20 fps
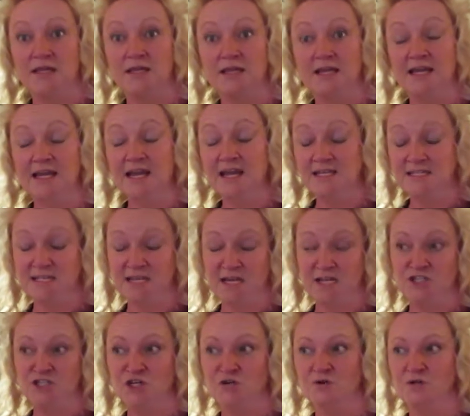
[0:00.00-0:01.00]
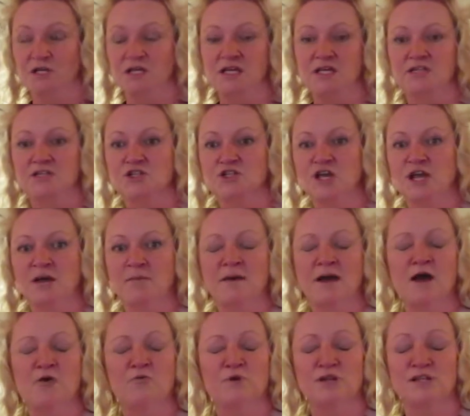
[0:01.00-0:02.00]
And like I said, I generally hit the
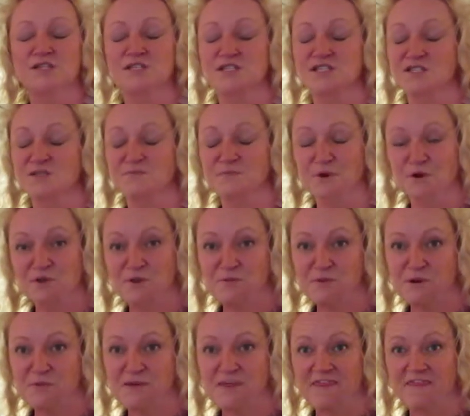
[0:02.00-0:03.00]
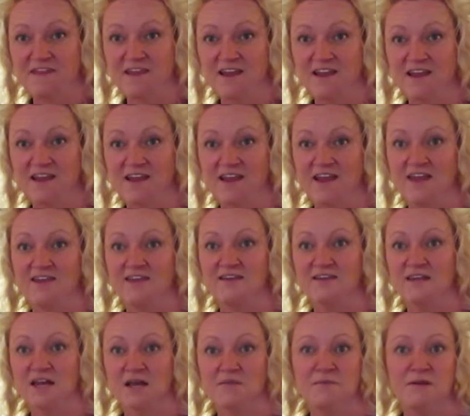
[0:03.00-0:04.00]
jackpot when it's a spur of the moment thing, and
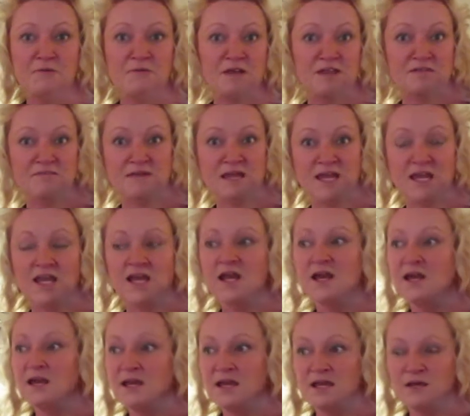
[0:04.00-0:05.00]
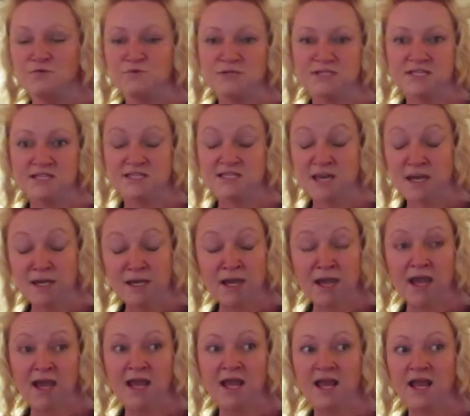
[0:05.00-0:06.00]
luck be with me, it was a
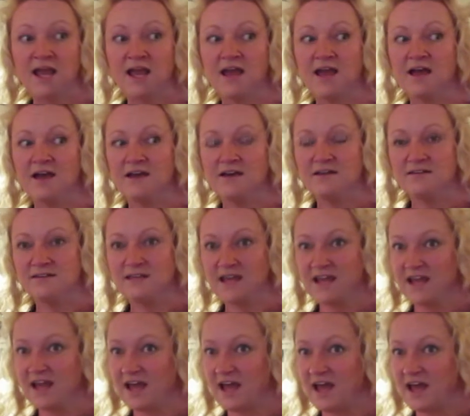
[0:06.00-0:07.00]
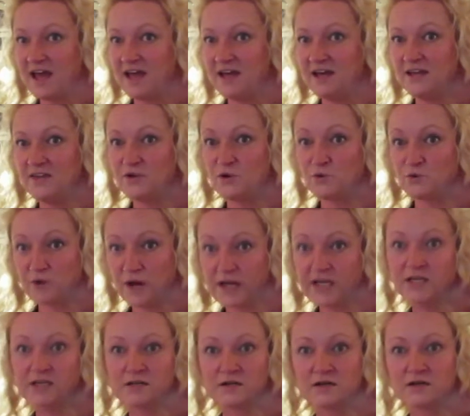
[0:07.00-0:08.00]
Sunday and they had in the
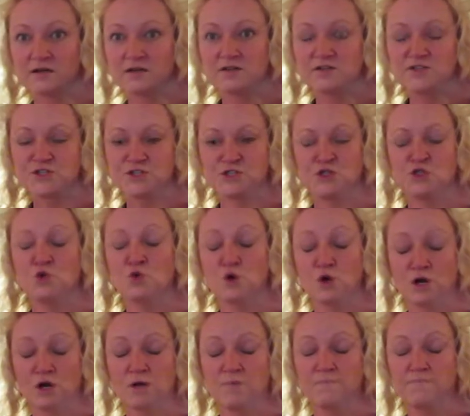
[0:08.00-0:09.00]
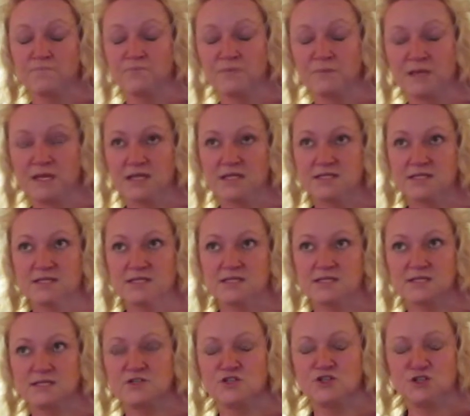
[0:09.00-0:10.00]
regular store, because
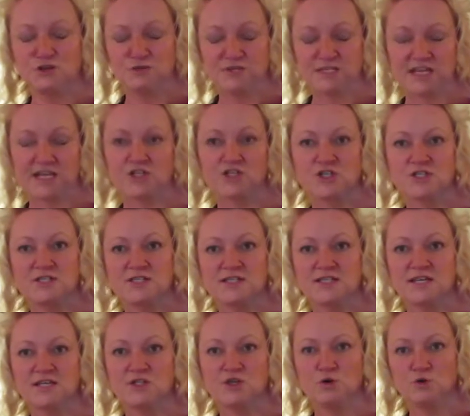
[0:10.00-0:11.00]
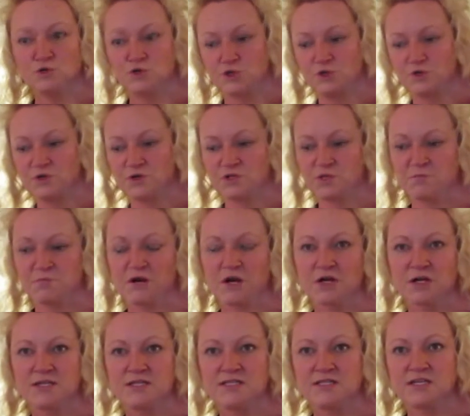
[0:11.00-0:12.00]
it's two sections, as I told you. There's a
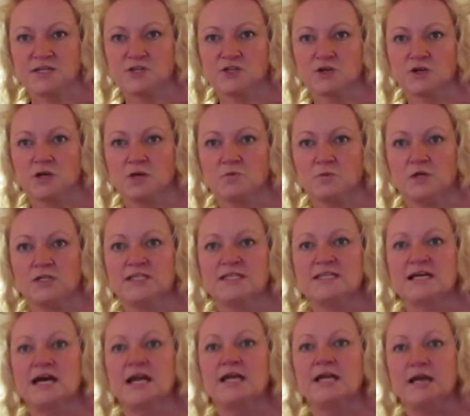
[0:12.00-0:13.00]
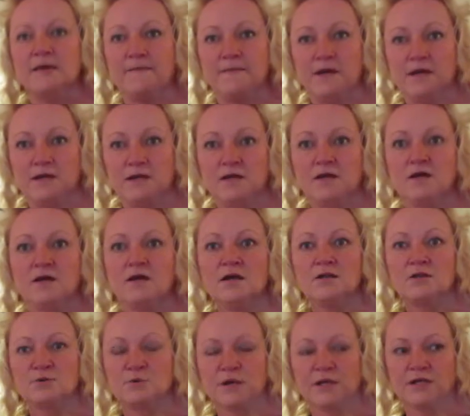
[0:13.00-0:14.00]
bargain center on one side and then
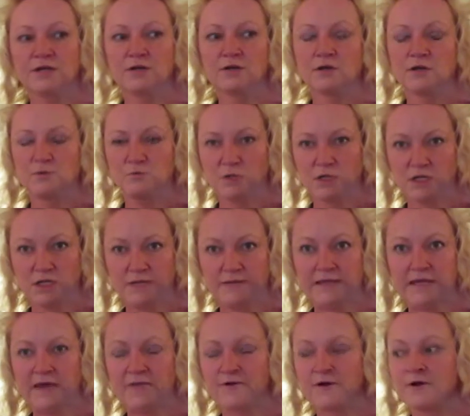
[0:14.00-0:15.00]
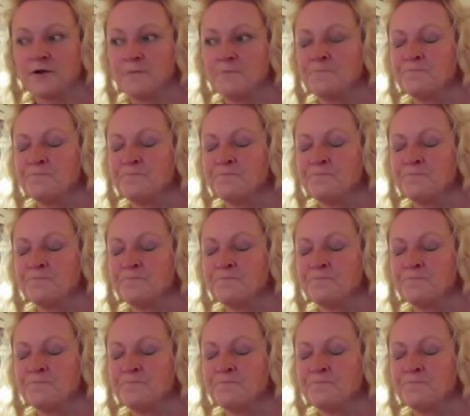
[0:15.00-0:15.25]
the regular Goodwill on the other.